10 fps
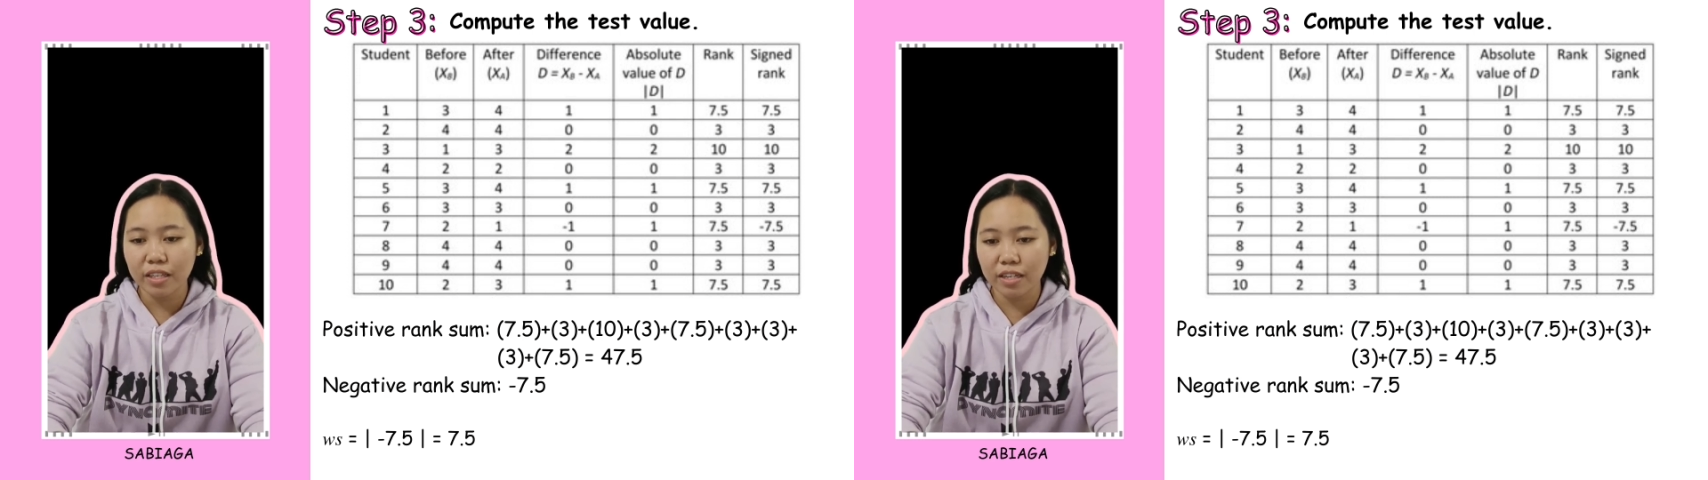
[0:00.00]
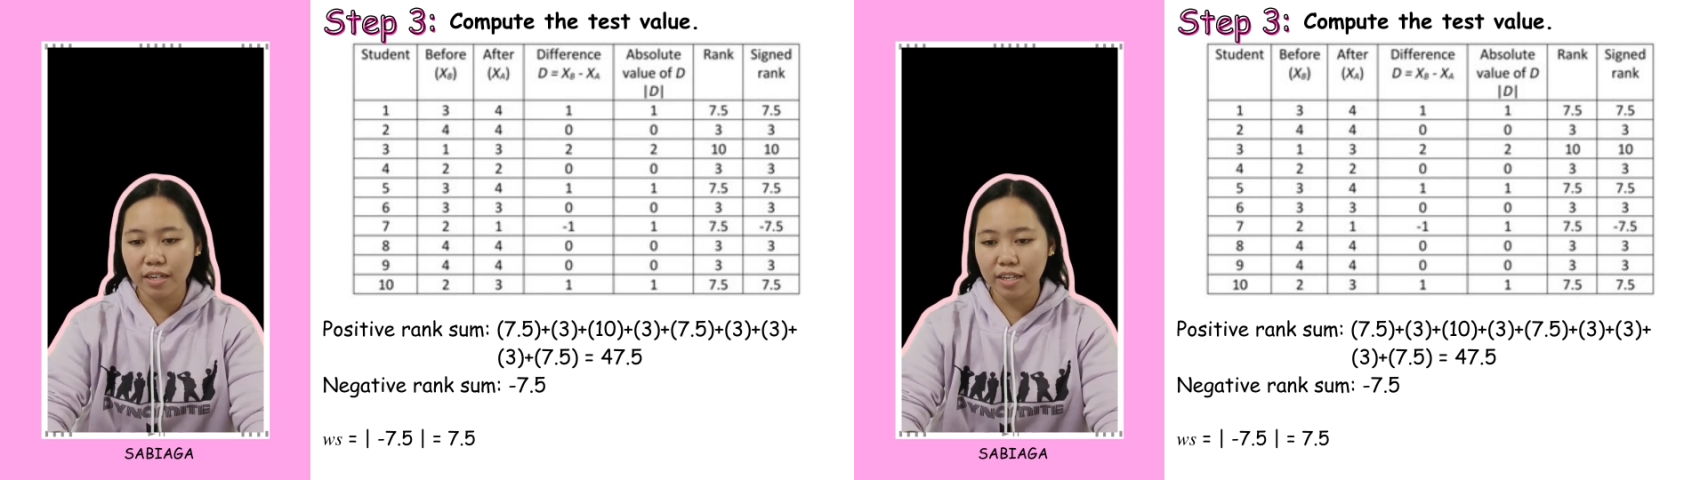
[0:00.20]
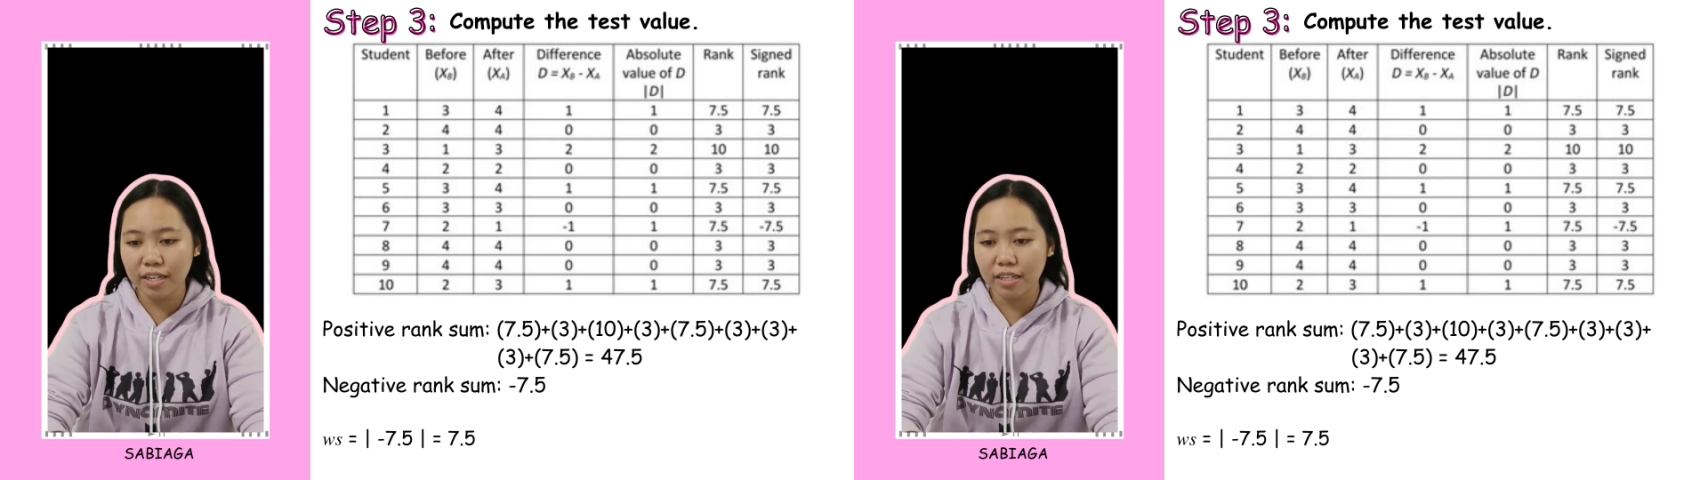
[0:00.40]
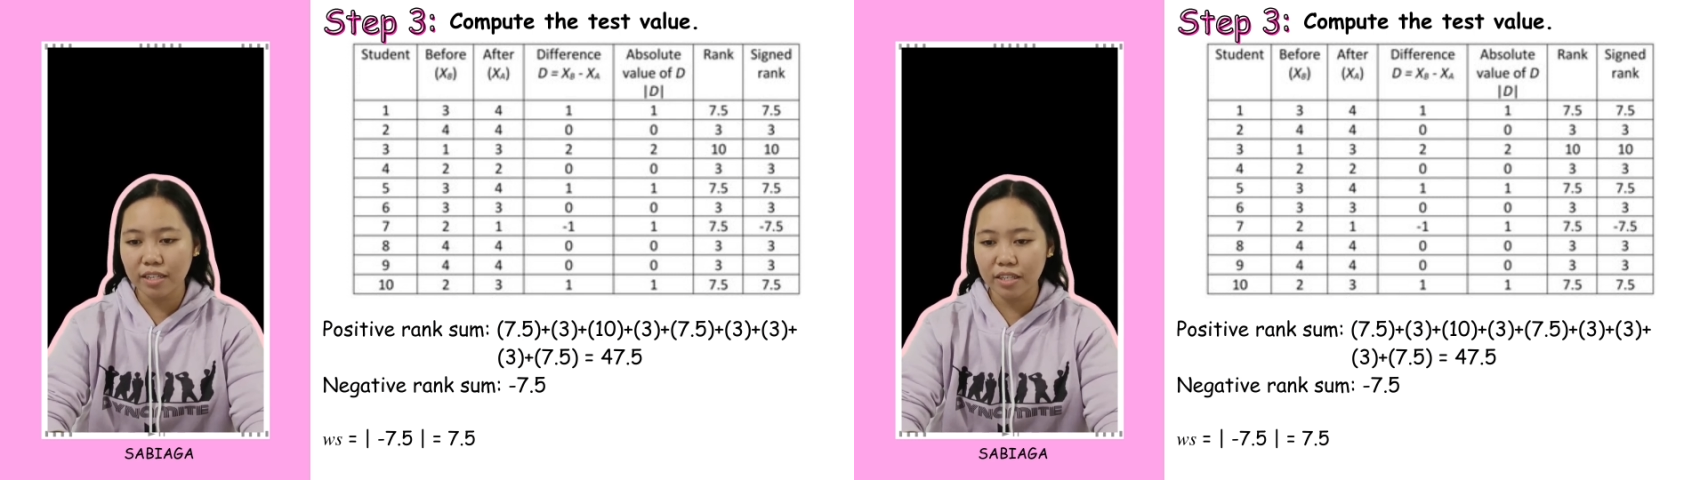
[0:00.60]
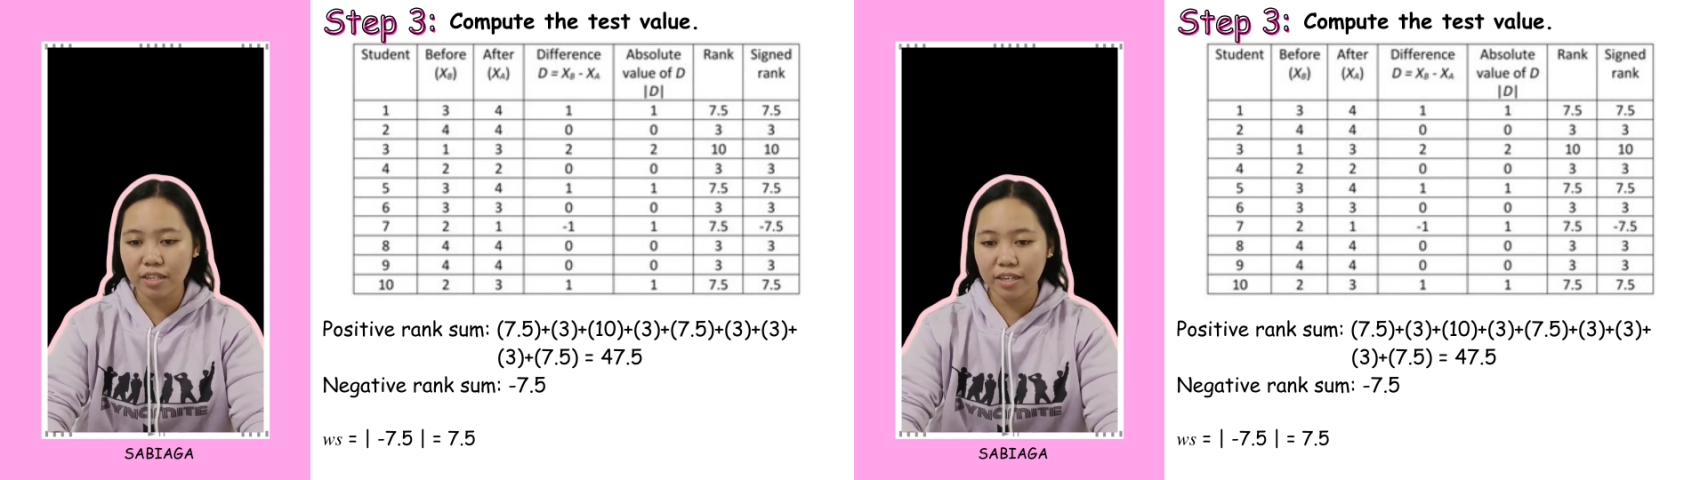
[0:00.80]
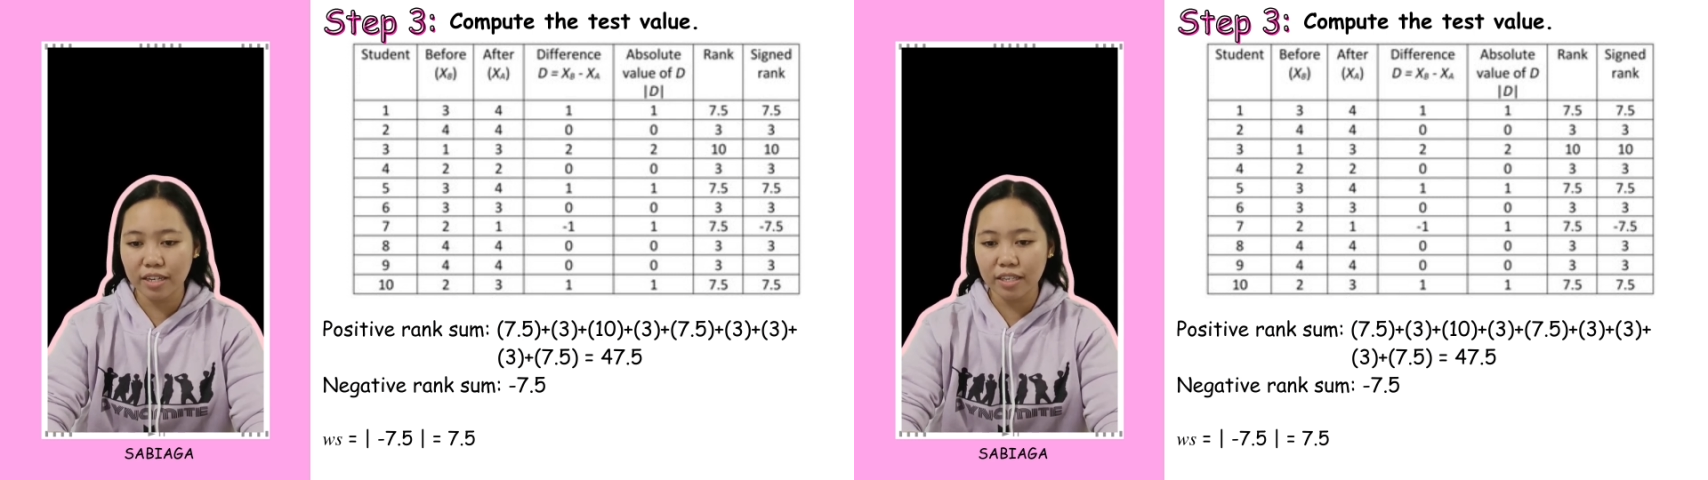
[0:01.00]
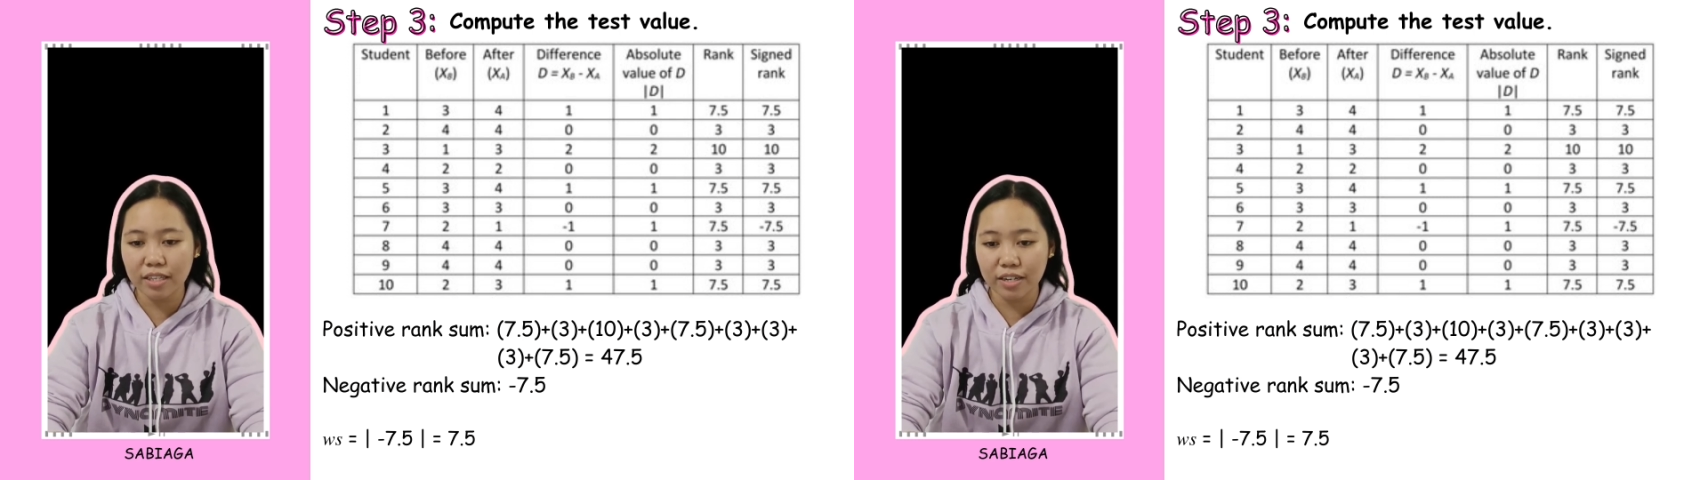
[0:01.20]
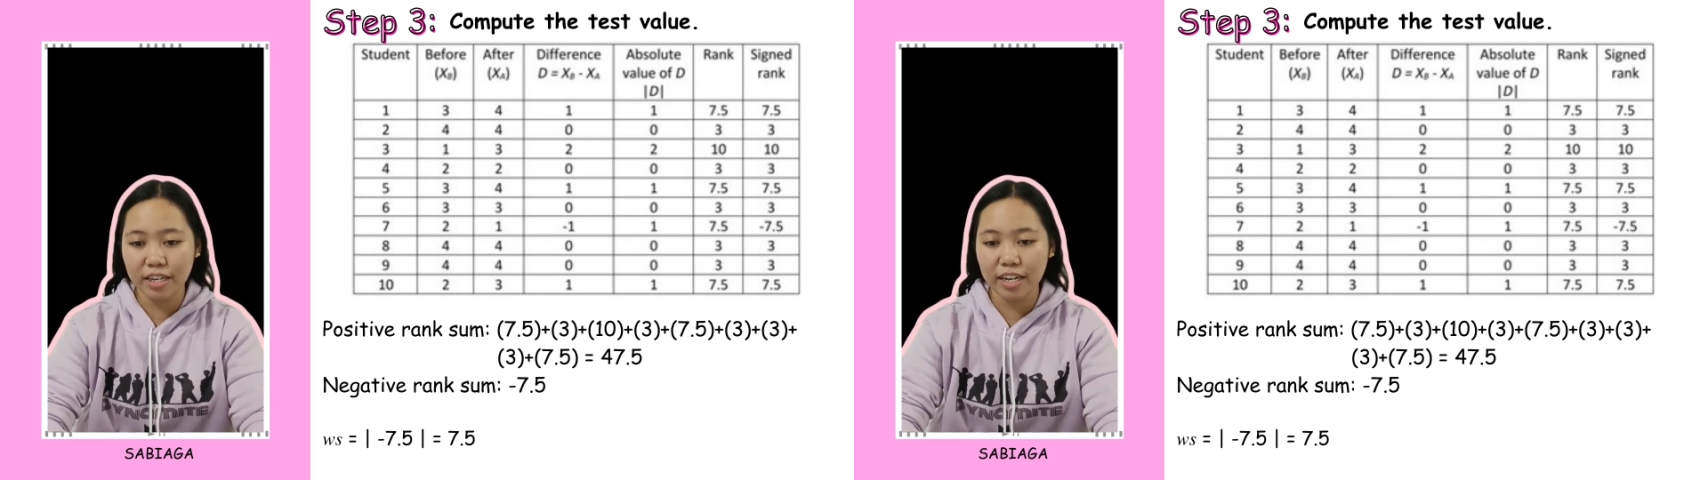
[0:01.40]
3, 3,
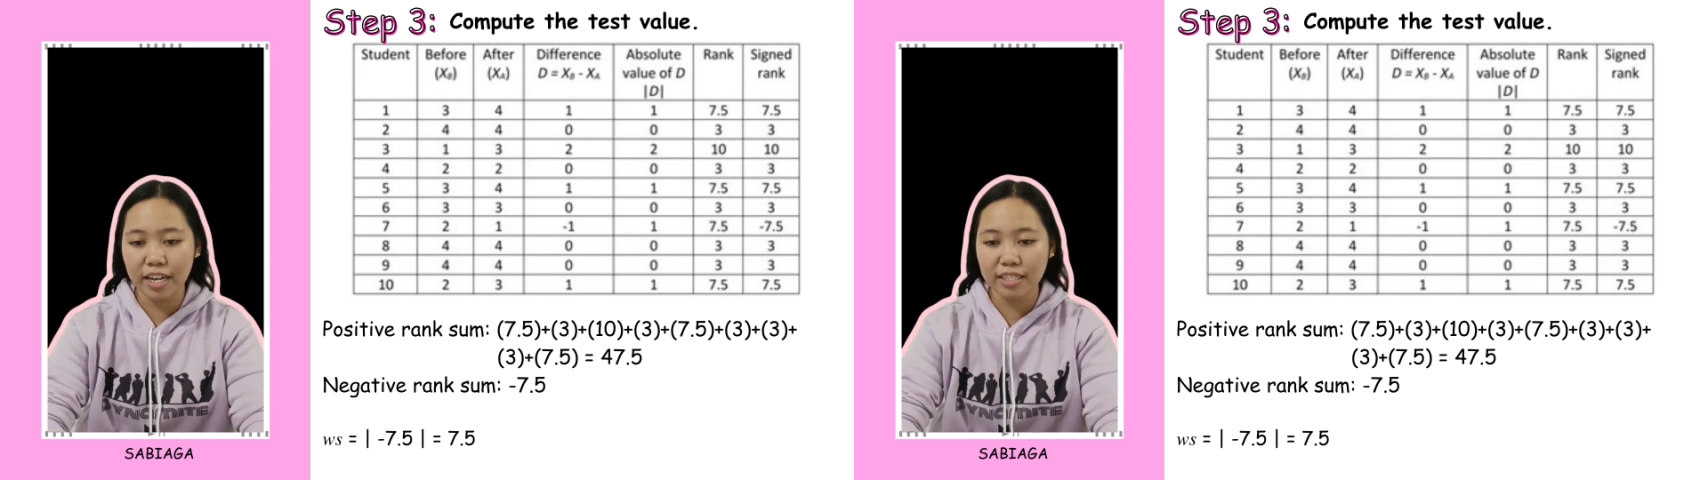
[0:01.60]
3,